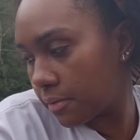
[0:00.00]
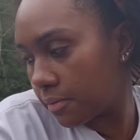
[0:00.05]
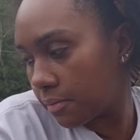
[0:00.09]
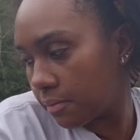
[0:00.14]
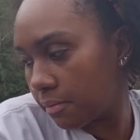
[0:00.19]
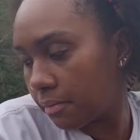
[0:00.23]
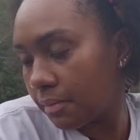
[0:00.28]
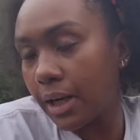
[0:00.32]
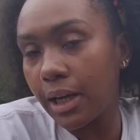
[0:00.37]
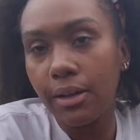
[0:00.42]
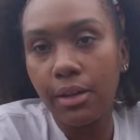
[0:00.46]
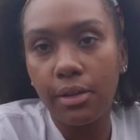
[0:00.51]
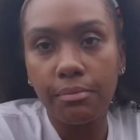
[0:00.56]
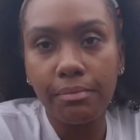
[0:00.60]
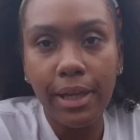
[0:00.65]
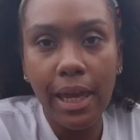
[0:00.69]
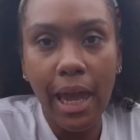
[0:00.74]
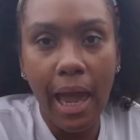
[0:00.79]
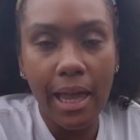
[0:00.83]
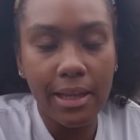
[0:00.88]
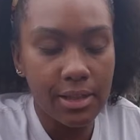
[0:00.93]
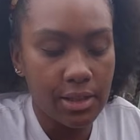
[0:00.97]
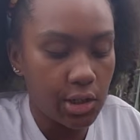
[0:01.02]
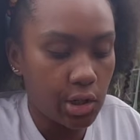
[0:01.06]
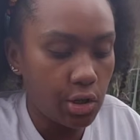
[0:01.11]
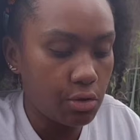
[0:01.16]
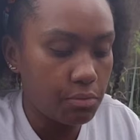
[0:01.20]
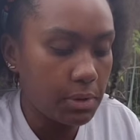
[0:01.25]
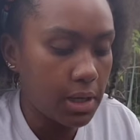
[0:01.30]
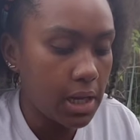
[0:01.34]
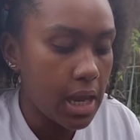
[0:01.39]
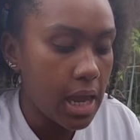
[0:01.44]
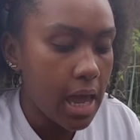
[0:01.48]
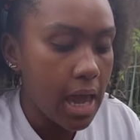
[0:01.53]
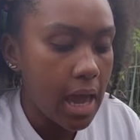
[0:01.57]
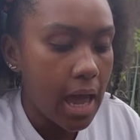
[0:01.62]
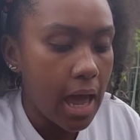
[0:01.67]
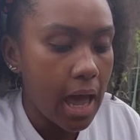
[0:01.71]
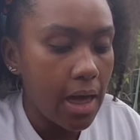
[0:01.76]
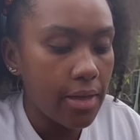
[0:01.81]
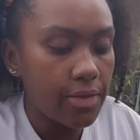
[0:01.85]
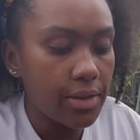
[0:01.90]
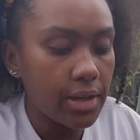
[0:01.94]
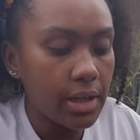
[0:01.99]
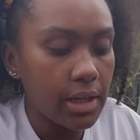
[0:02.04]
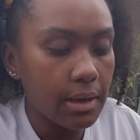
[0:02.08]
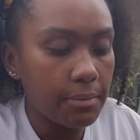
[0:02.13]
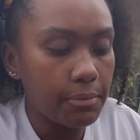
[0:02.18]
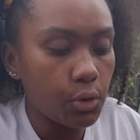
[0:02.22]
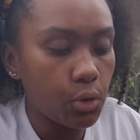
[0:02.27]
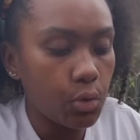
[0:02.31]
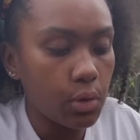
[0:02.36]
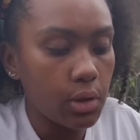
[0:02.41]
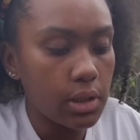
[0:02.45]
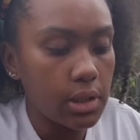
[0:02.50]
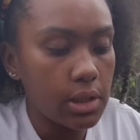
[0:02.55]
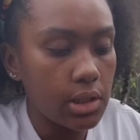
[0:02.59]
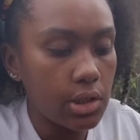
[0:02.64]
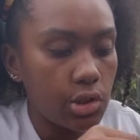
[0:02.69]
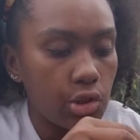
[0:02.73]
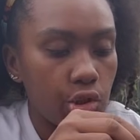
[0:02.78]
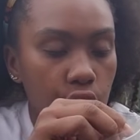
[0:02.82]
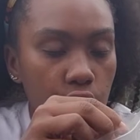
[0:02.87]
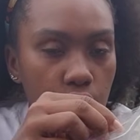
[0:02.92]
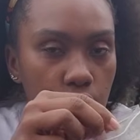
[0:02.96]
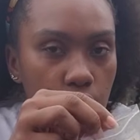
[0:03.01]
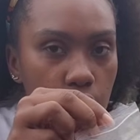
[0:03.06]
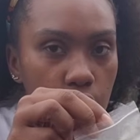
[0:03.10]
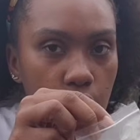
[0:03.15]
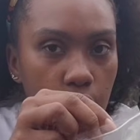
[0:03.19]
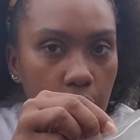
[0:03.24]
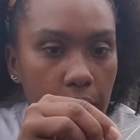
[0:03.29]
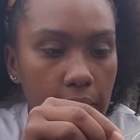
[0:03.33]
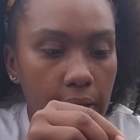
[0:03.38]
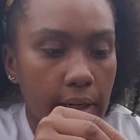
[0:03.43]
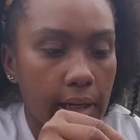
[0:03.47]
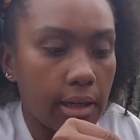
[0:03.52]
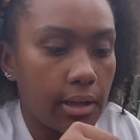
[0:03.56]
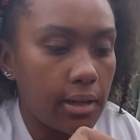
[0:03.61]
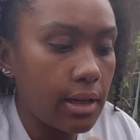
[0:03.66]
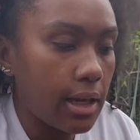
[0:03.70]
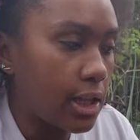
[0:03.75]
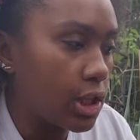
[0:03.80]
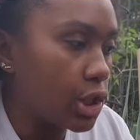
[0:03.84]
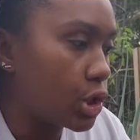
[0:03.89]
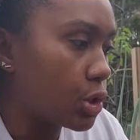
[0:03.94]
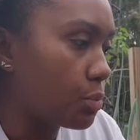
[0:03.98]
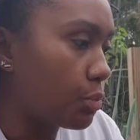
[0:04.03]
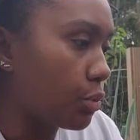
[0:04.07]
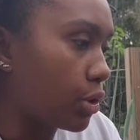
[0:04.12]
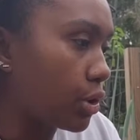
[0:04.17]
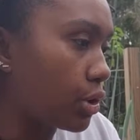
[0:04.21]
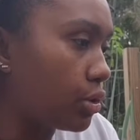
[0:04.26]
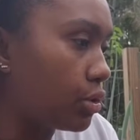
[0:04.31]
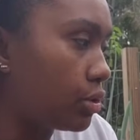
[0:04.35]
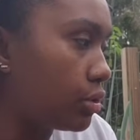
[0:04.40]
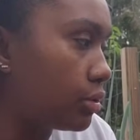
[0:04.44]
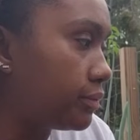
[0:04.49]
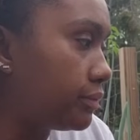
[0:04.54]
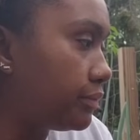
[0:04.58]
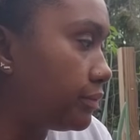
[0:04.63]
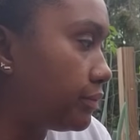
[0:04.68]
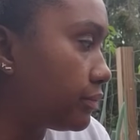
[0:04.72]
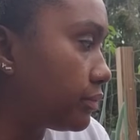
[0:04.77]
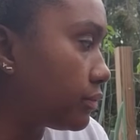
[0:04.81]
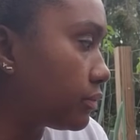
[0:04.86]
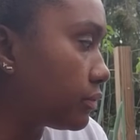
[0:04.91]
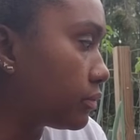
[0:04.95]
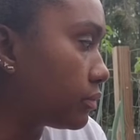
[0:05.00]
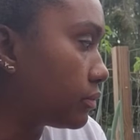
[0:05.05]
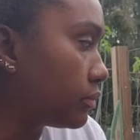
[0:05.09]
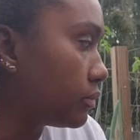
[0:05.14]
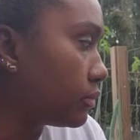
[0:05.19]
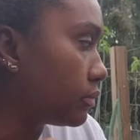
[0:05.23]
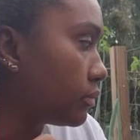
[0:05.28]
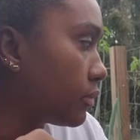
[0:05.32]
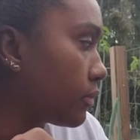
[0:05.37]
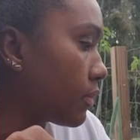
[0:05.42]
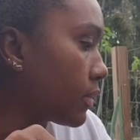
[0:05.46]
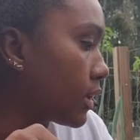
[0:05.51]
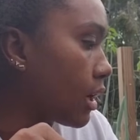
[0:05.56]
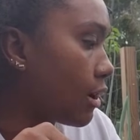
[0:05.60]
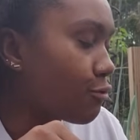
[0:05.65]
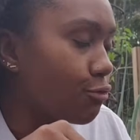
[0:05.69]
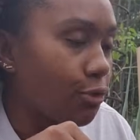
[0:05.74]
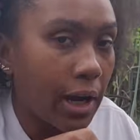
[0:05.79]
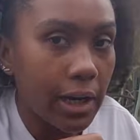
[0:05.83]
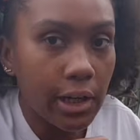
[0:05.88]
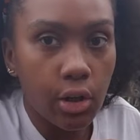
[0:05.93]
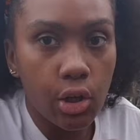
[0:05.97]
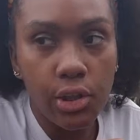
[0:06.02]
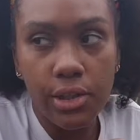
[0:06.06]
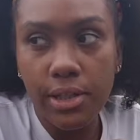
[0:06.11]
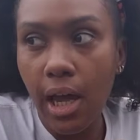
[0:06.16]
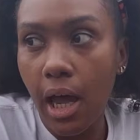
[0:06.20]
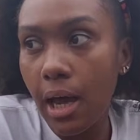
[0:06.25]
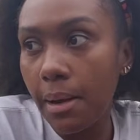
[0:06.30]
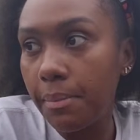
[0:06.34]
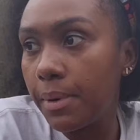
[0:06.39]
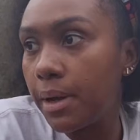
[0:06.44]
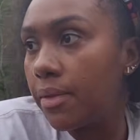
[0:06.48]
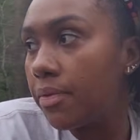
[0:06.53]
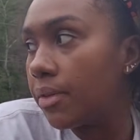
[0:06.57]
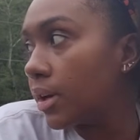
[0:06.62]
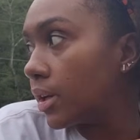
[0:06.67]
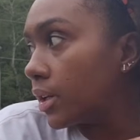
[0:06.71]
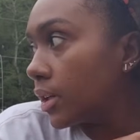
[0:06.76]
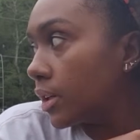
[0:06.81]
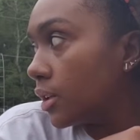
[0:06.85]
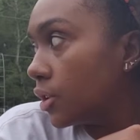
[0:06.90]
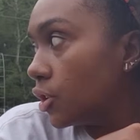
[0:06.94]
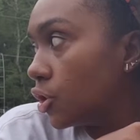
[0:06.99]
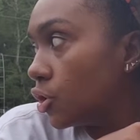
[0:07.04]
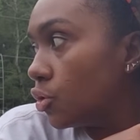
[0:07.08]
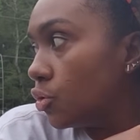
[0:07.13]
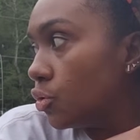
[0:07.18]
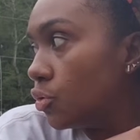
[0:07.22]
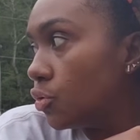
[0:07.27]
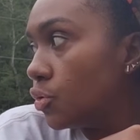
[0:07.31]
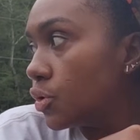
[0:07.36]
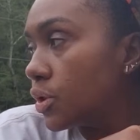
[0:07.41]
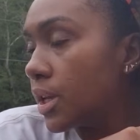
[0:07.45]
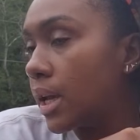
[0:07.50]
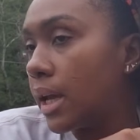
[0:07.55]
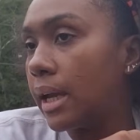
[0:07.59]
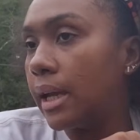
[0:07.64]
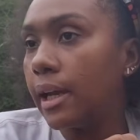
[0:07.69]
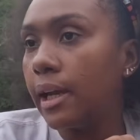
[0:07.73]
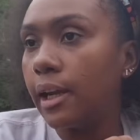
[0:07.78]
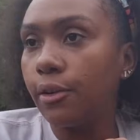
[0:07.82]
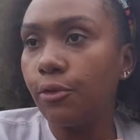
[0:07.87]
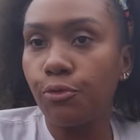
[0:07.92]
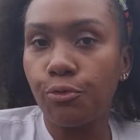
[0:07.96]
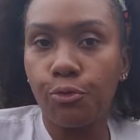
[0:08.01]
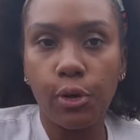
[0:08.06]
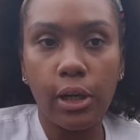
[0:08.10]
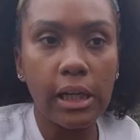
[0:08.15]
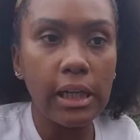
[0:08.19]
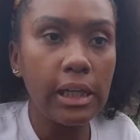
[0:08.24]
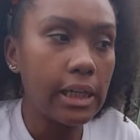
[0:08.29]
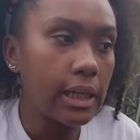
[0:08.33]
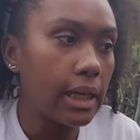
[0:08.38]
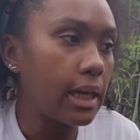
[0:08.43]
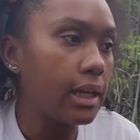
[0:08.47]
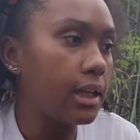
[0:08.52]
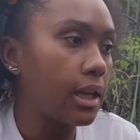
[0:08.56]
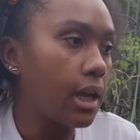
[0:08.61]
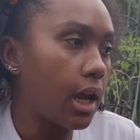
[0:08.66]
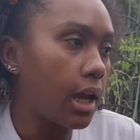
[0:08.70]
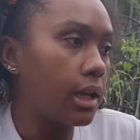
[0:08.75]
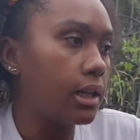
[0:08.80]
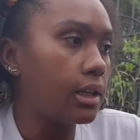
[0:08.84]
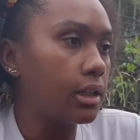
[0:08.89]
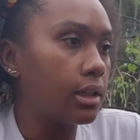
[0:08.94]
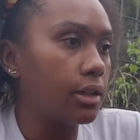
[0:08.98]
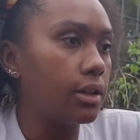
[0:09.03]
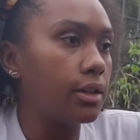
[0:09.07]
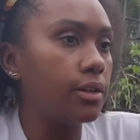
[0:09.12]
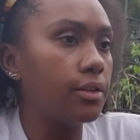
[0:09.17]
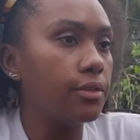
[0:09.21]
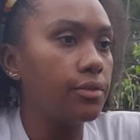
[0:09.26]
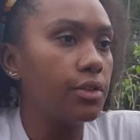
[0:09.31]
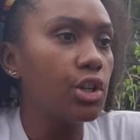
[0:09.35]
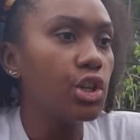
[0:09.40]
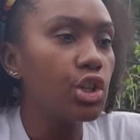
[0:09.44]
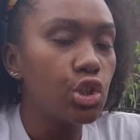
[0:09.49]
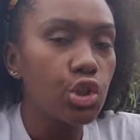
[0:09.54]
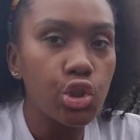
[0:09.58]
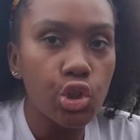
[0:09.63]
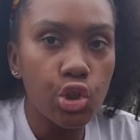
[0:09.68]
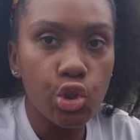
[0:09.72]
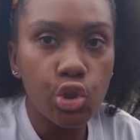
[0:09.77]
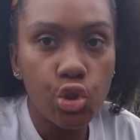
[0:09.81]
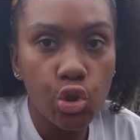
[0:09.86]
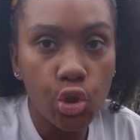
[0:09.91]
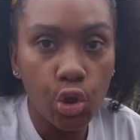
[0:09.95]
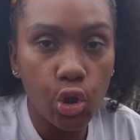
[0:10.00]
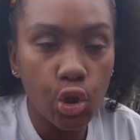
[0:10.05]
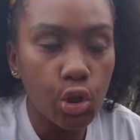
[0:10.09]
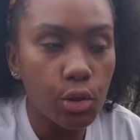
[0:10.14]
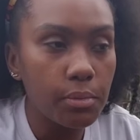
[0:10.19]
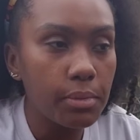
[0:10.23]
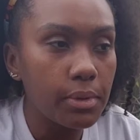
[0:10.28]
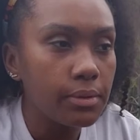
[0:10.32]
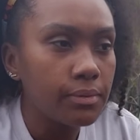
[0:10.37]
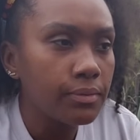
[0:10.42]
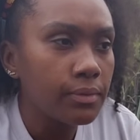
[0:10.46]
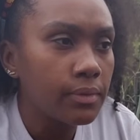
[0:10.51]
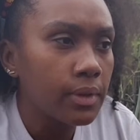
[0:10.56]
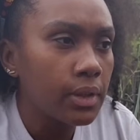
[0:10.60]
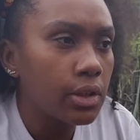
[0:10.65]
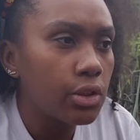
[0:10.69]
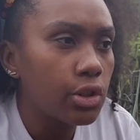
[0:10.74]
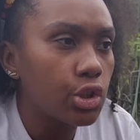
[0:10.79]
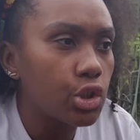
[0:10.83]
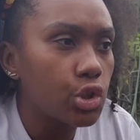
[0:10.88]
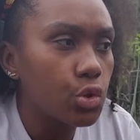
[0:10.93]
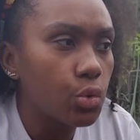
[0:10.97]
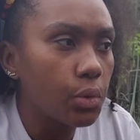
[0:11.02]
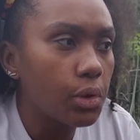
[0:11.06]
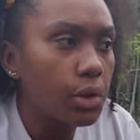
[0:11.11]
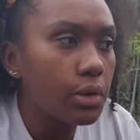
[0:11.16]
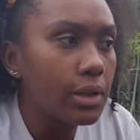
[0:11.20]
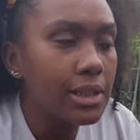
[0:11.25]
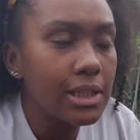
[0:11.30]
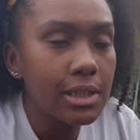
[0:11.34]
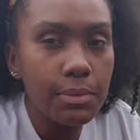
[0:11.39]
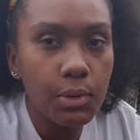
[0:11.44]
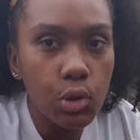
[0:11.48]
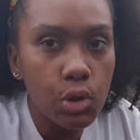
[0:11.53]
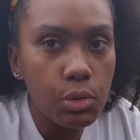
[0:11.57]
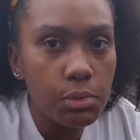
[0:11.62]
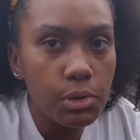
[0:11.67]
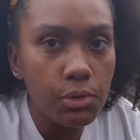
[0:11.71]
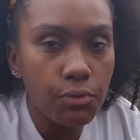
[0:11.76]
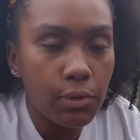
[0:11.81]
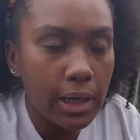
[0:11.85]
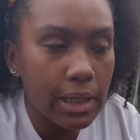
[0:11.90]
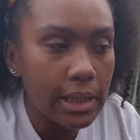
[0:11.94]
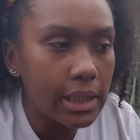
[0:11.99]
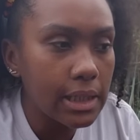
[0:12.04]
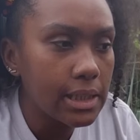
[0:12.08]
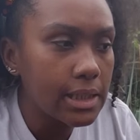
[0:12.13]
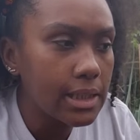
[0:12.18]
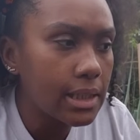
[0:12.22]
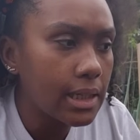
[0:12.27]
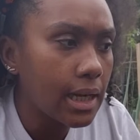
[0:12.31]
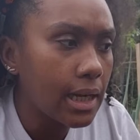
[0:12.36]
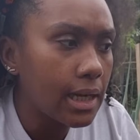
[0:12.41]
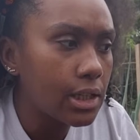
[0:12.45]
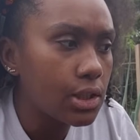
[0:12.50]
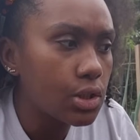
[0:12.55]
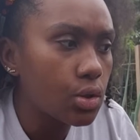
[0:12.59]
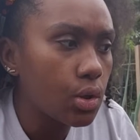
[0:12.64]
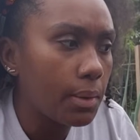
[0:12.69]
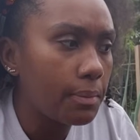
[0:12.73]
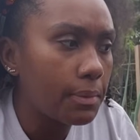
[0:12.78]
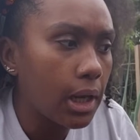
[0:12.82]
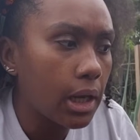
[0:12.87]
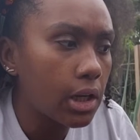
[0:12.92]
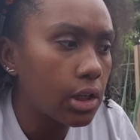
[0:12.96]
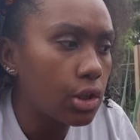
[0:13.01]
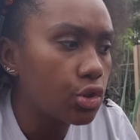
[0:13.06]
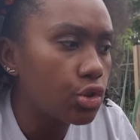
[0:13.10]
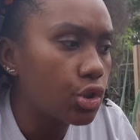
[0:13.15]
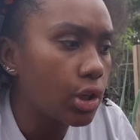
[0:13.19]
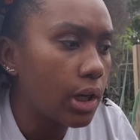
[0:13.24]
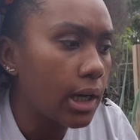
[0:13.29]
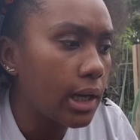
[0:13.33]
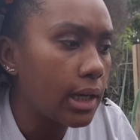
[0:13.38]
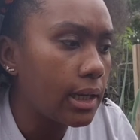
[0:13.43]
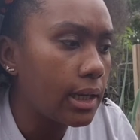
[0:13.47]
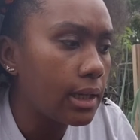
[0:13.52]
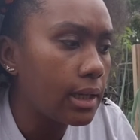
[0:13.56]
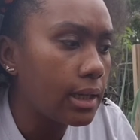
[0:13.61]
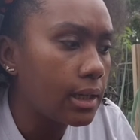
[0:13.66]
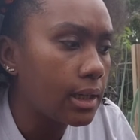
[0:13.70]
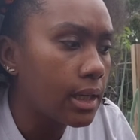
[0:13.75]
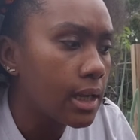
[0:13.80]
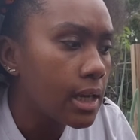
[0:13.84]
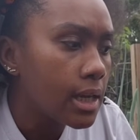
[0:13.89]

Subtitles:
my cat scared me. I think I'm going to just go ahead and sprinkle right on top, and then use a rake and kind of disturb the soil. It's supposed to be raining today, so I'm not going to try and,